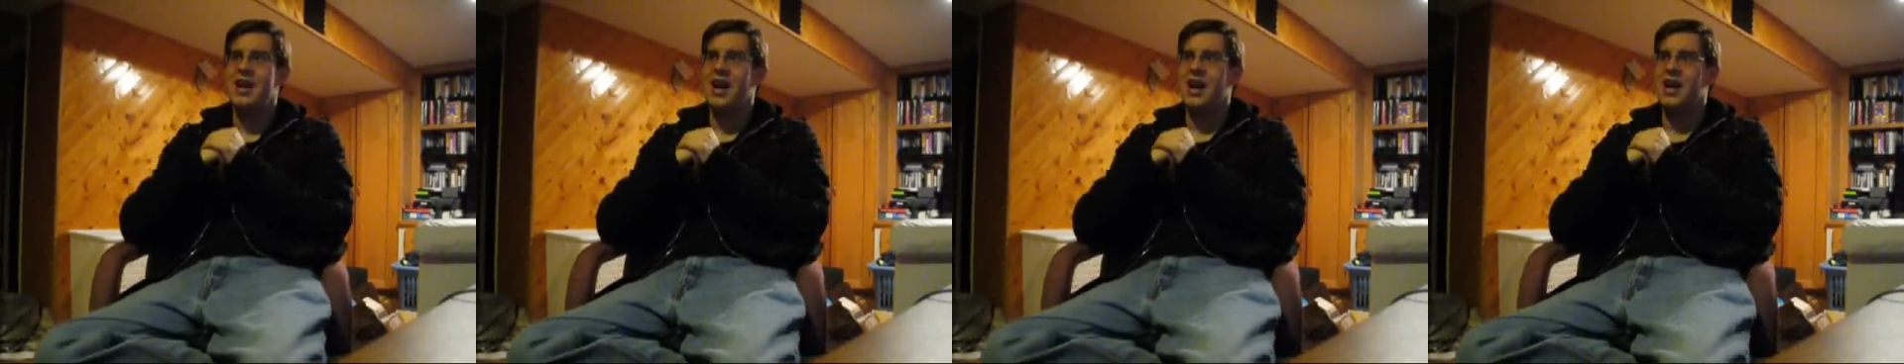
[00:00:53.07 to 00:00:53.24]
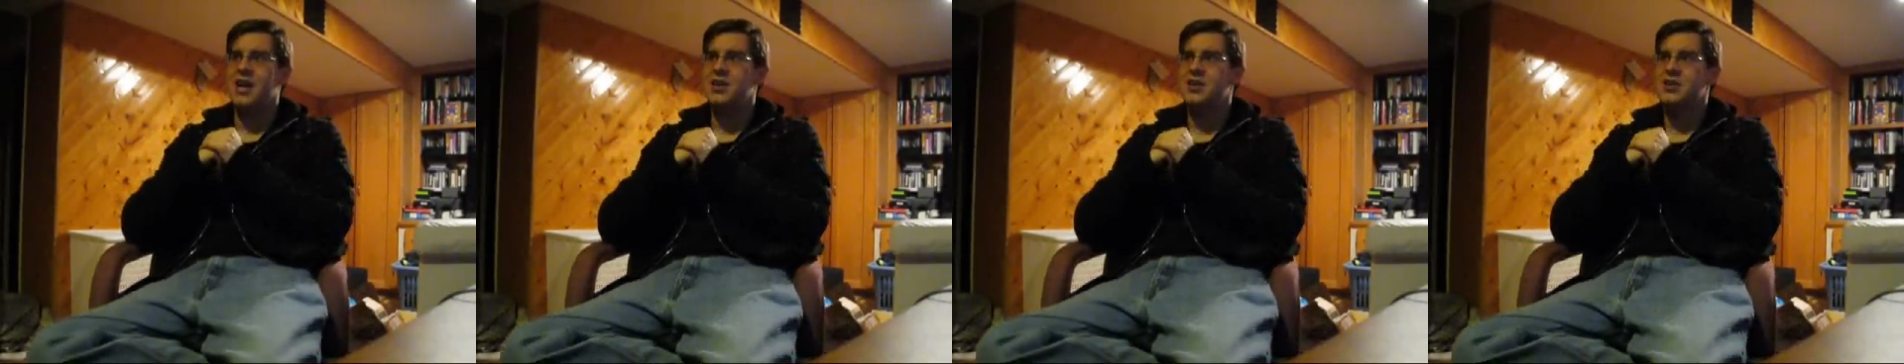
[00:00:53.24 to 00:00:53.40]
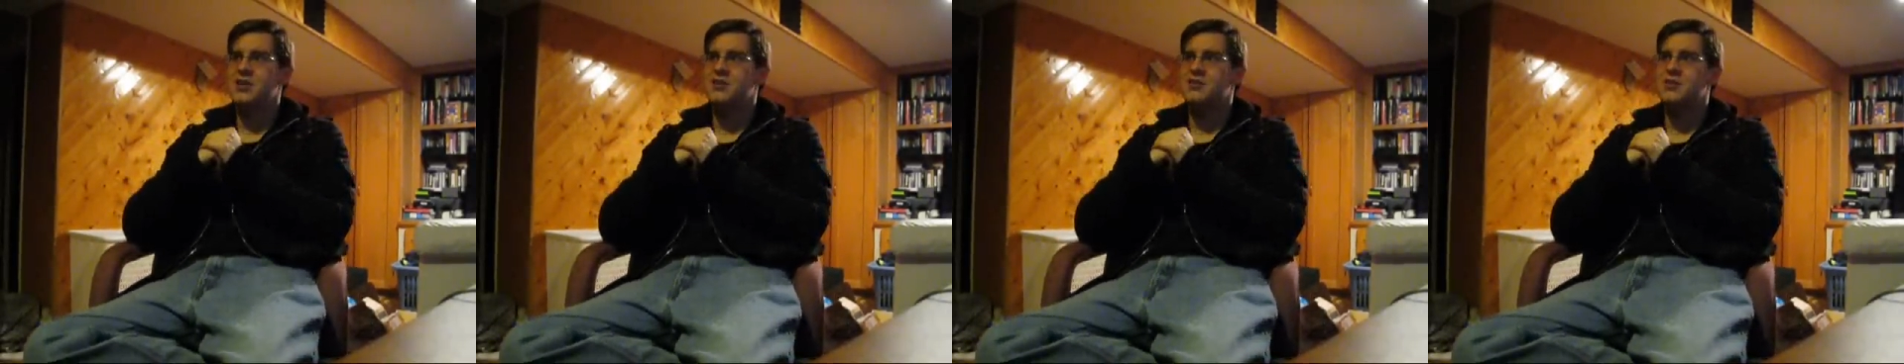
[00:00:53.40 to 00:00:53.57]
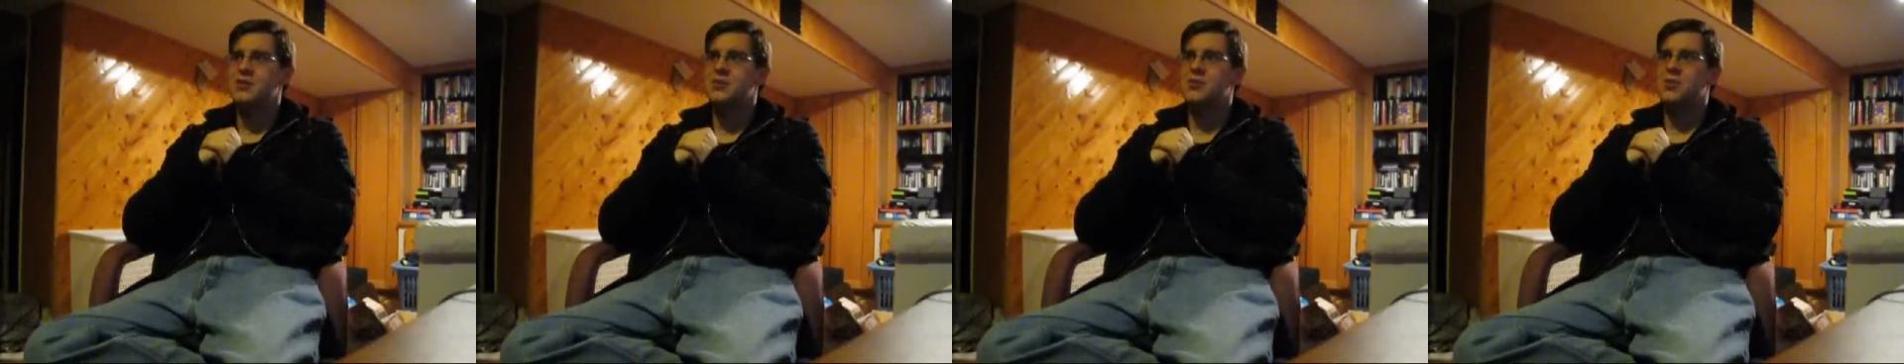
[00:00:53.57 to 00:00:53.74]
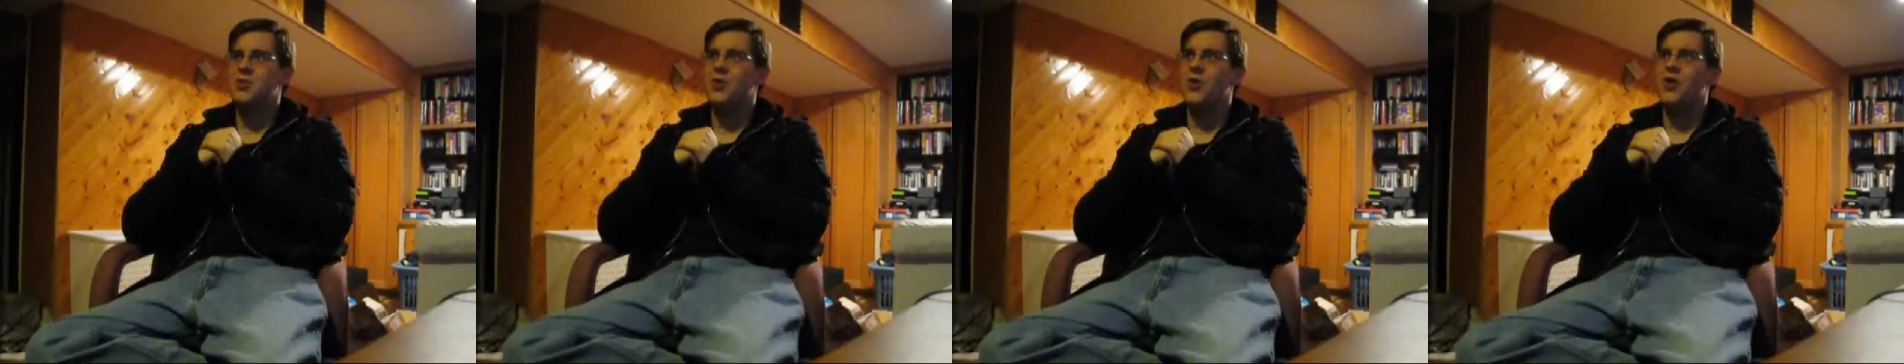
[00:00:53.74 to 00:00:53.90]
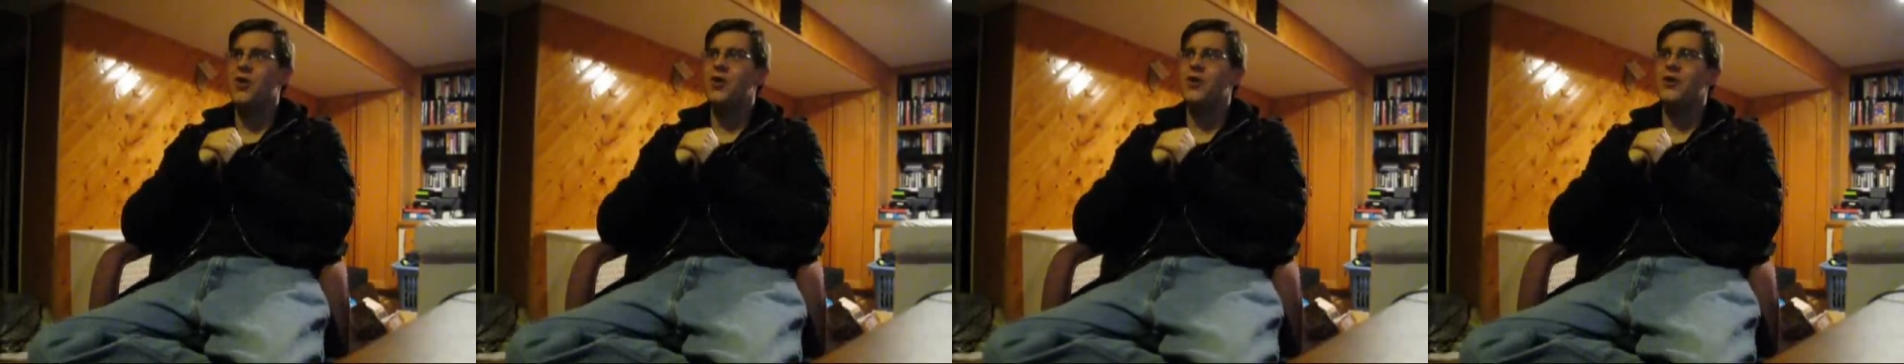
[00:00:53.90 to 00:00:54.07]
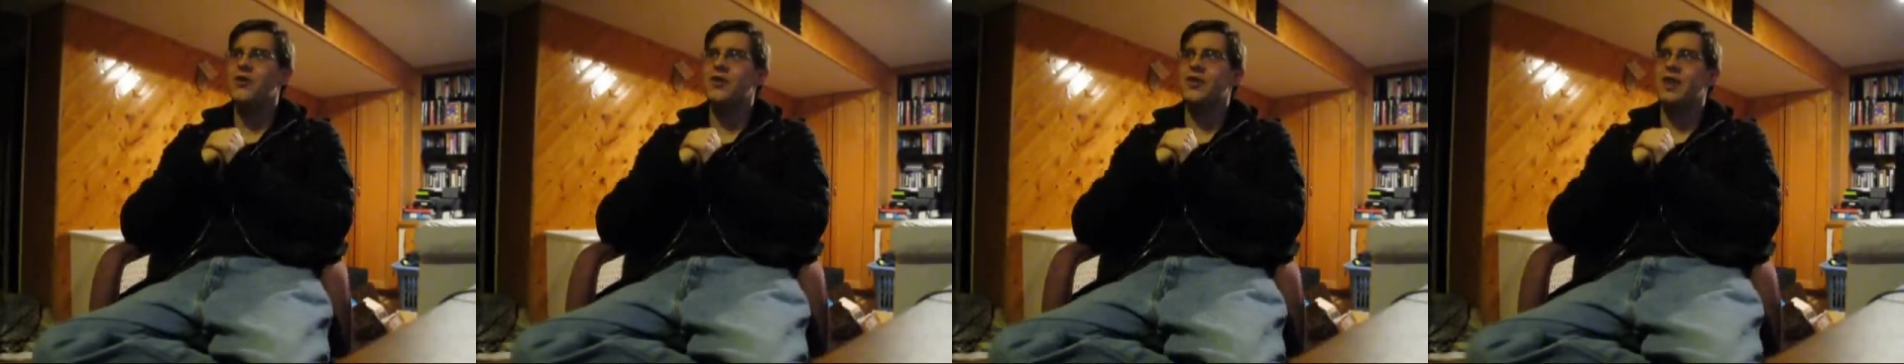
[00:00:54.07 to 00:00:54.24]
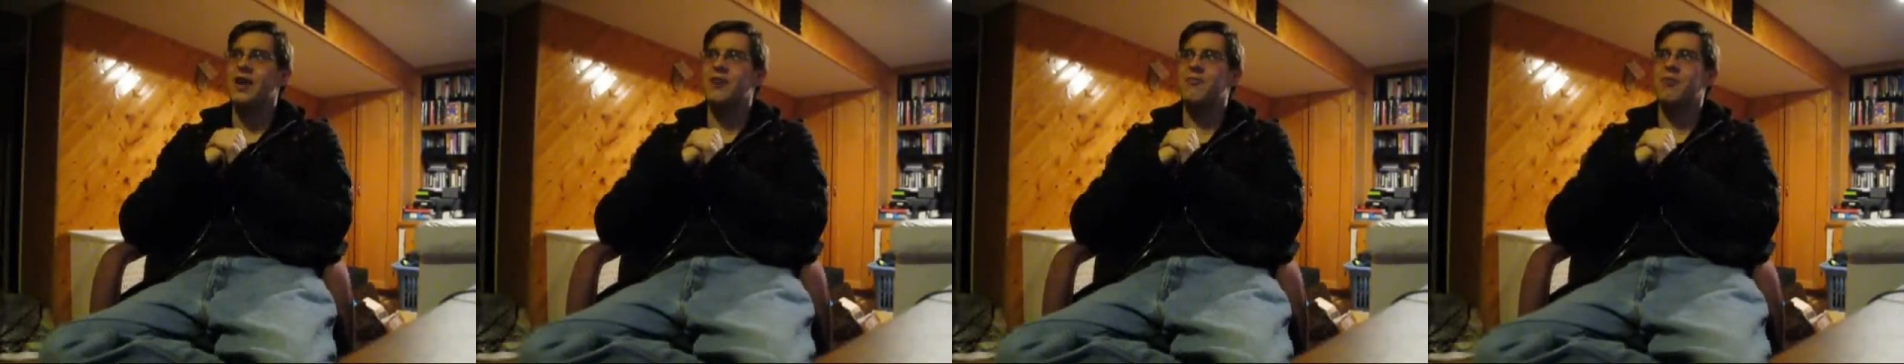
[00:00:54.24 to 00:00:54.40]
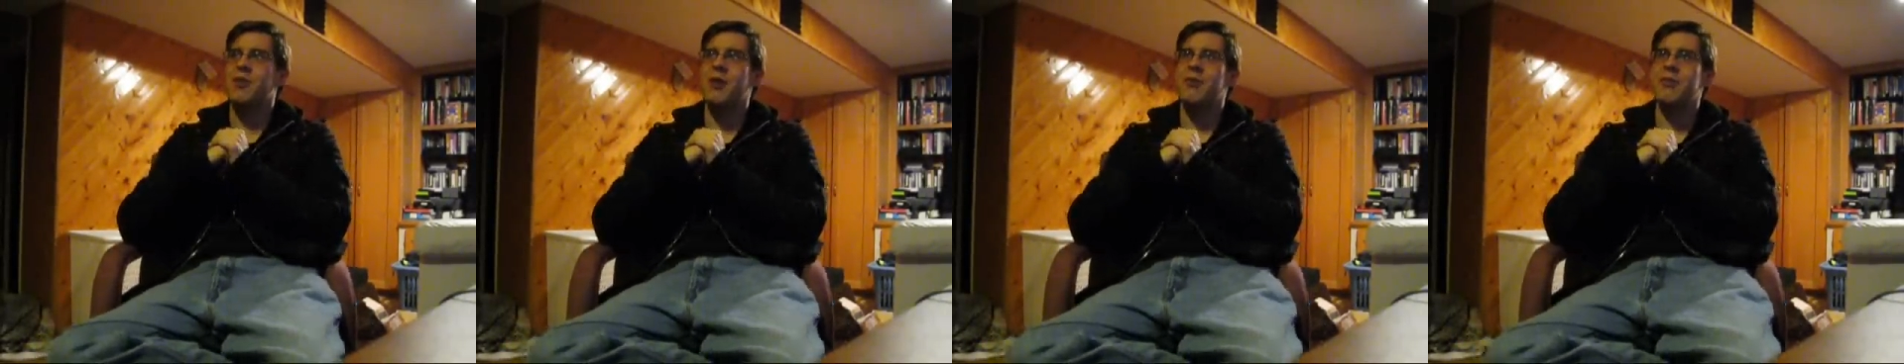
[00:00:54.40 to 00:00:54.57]
and could have sworn,
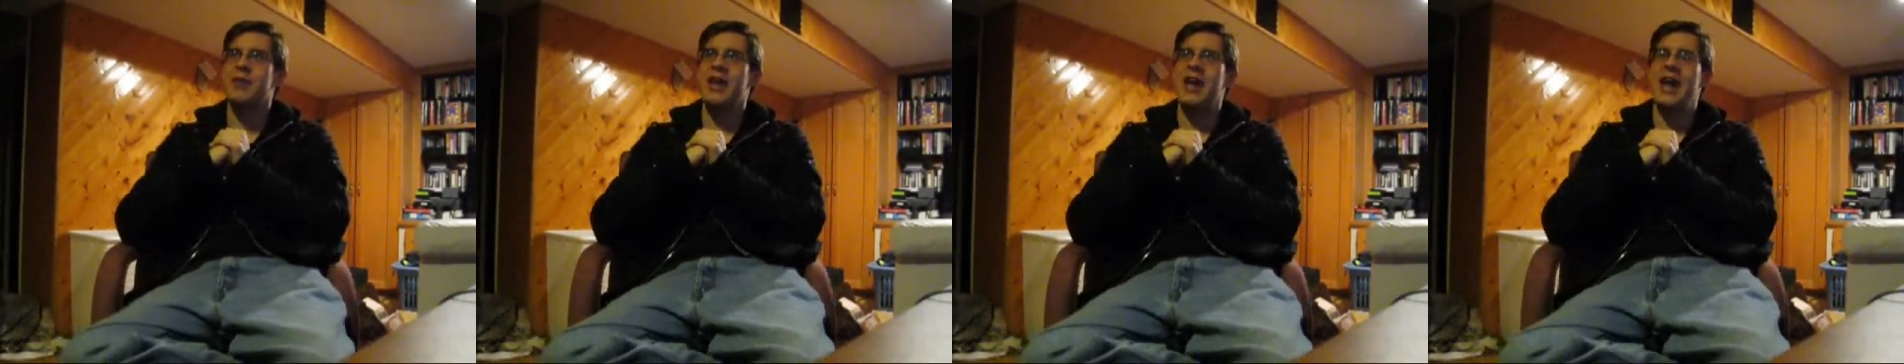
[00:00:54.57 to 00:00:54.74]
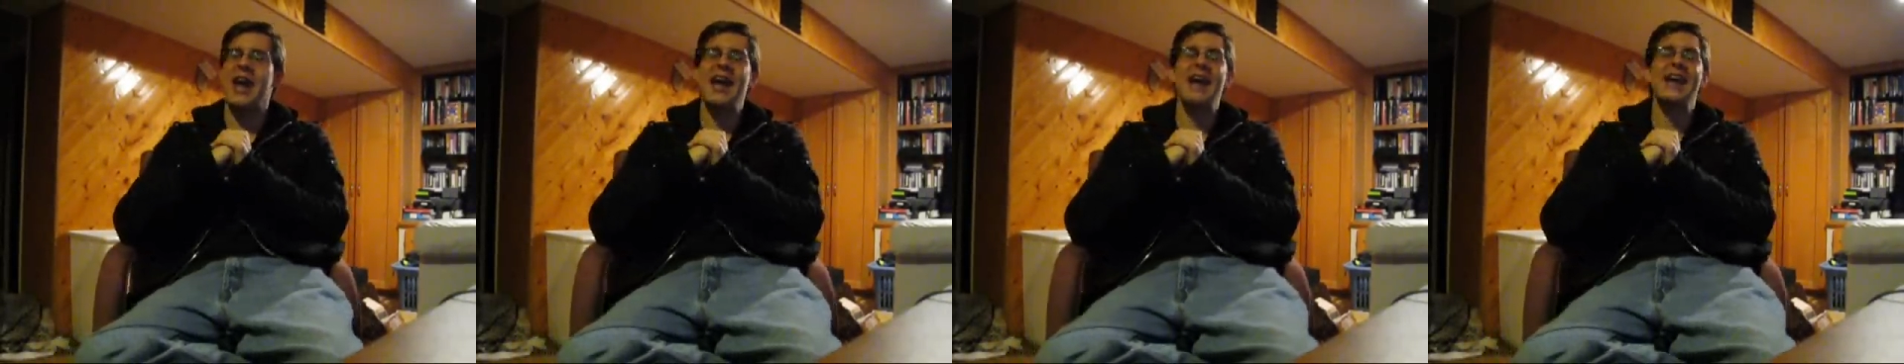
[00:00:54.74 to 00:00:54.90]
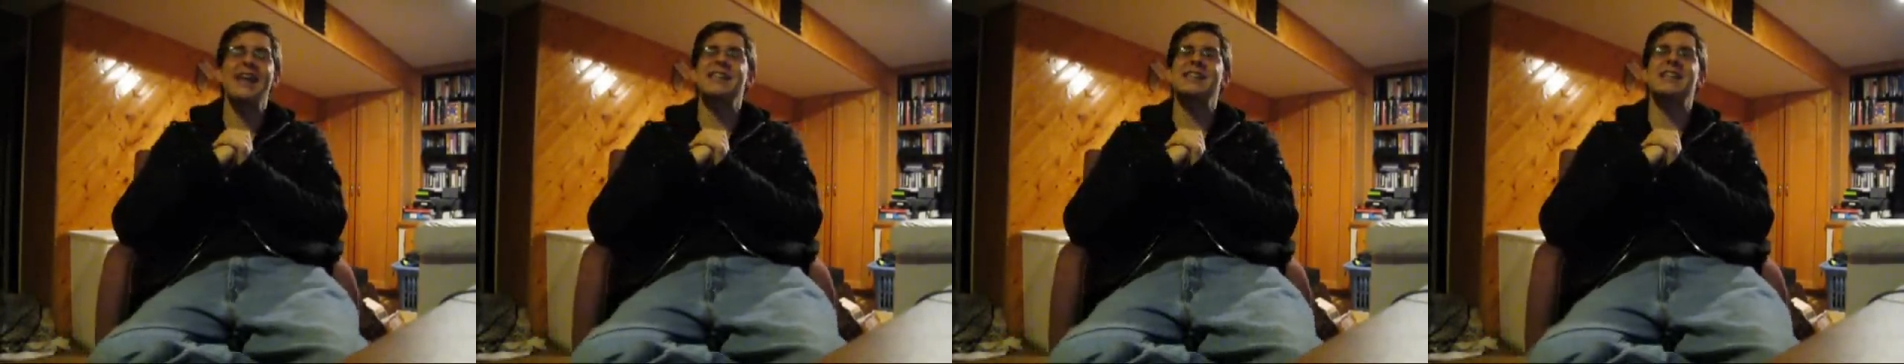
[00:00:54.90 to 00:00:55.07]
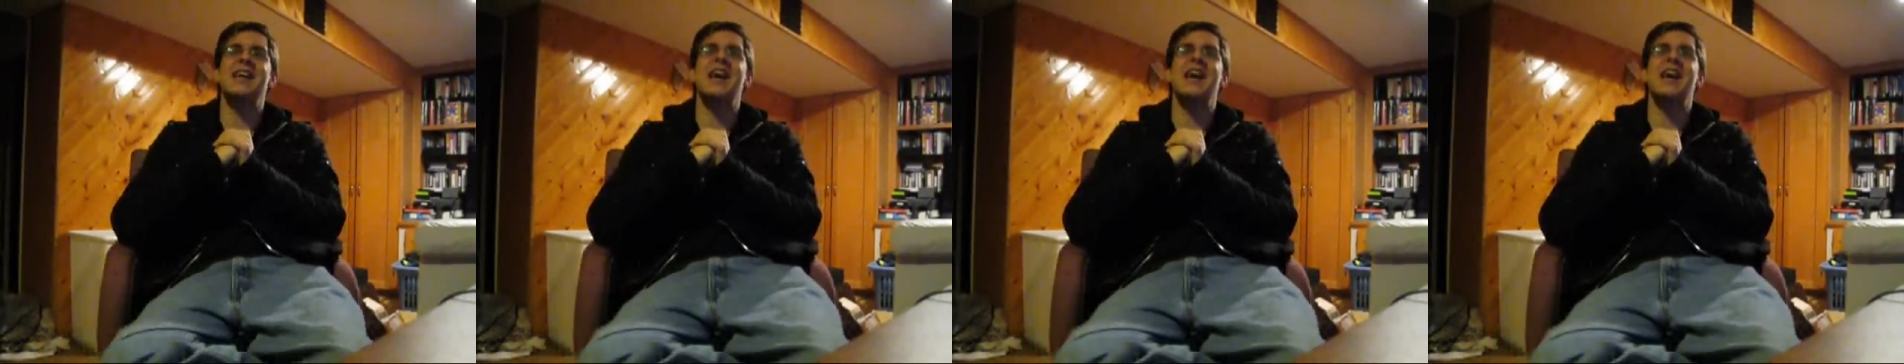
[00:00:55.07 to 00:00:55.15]
like, probably 8